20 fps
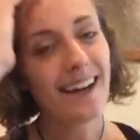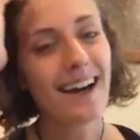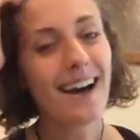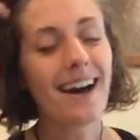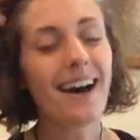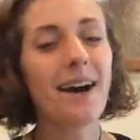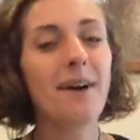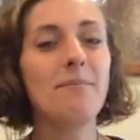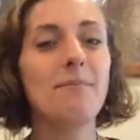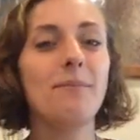
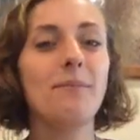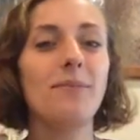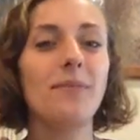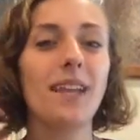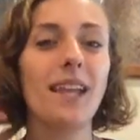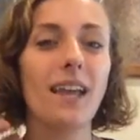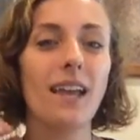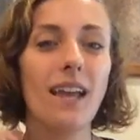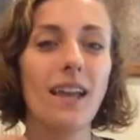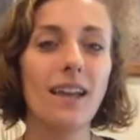
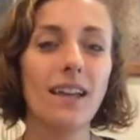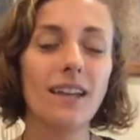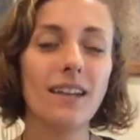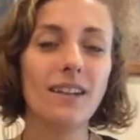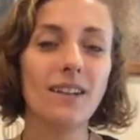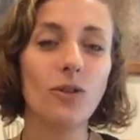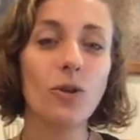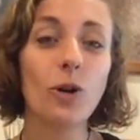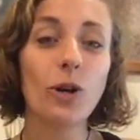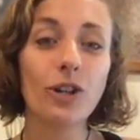
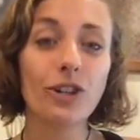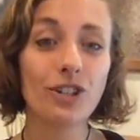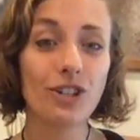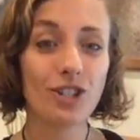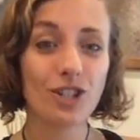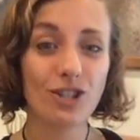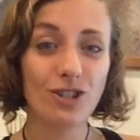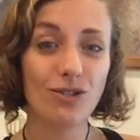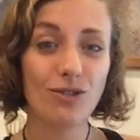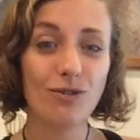In order
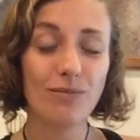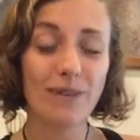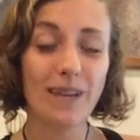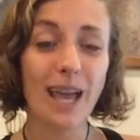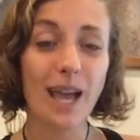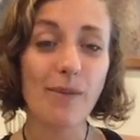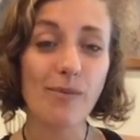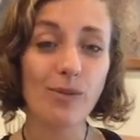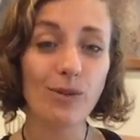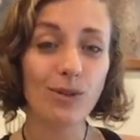to be
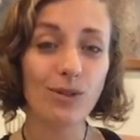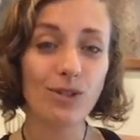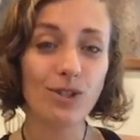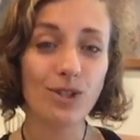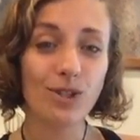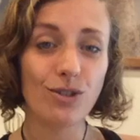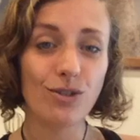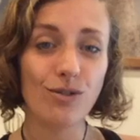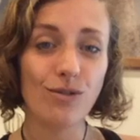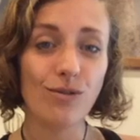able
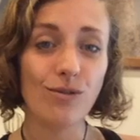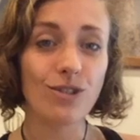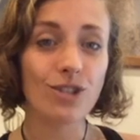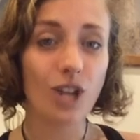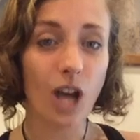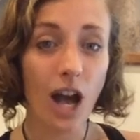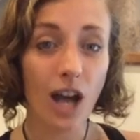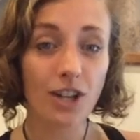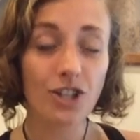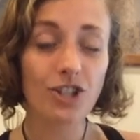to
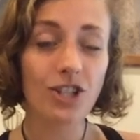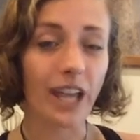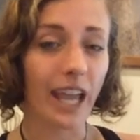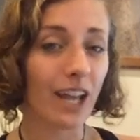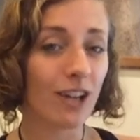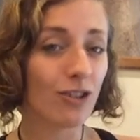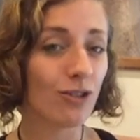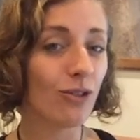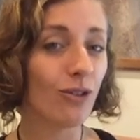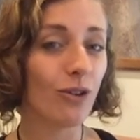touch,
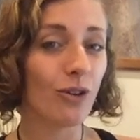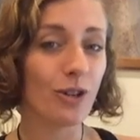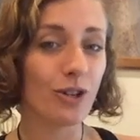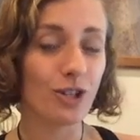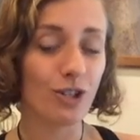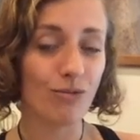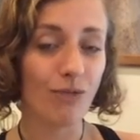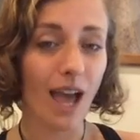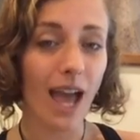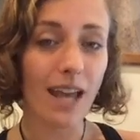handle, or
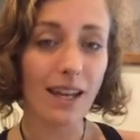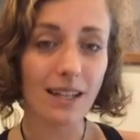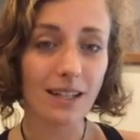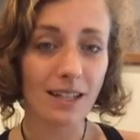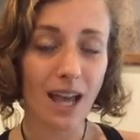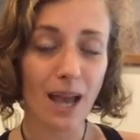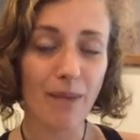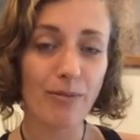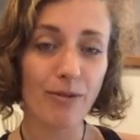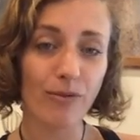do any
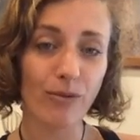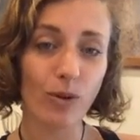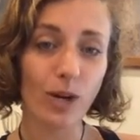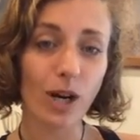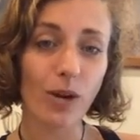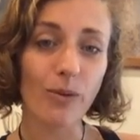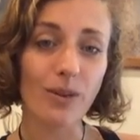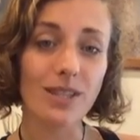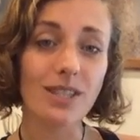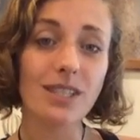type of
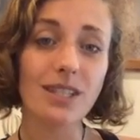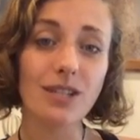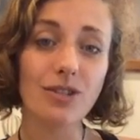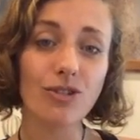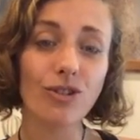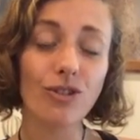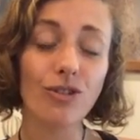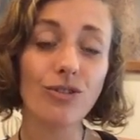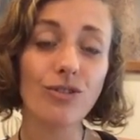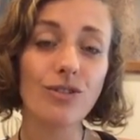work with sea
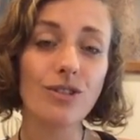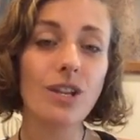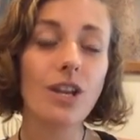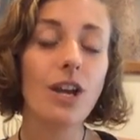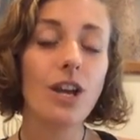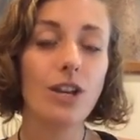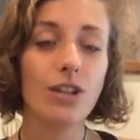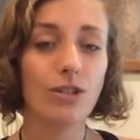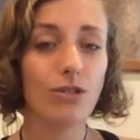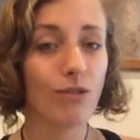turtles,
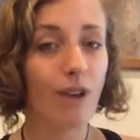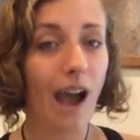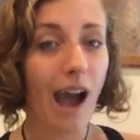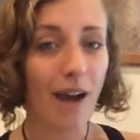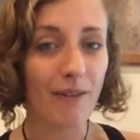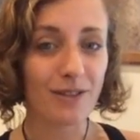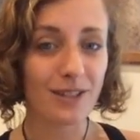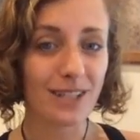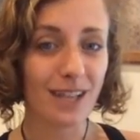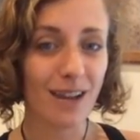you
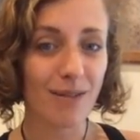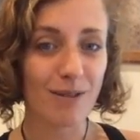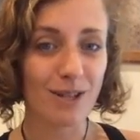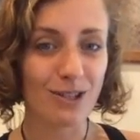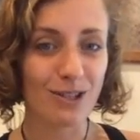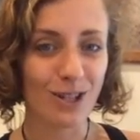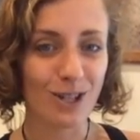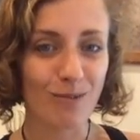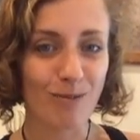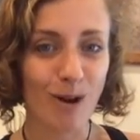have to get
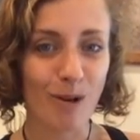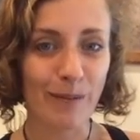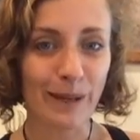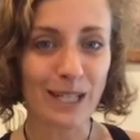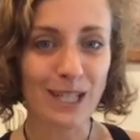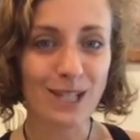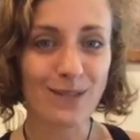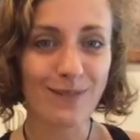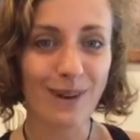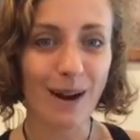research
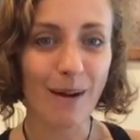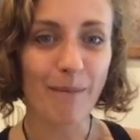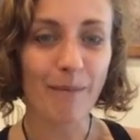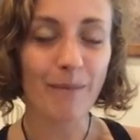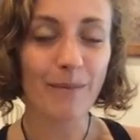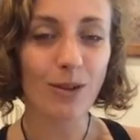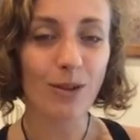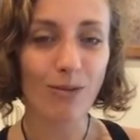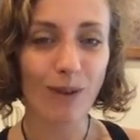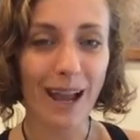permits
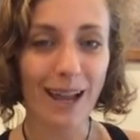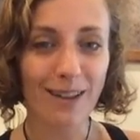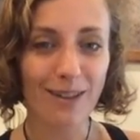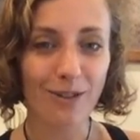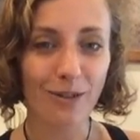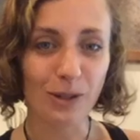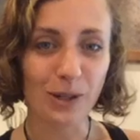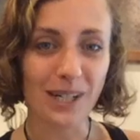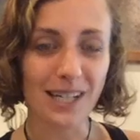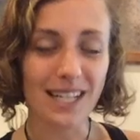from the right
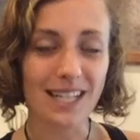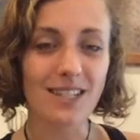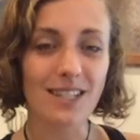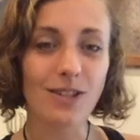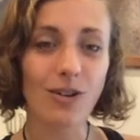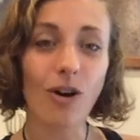authorities.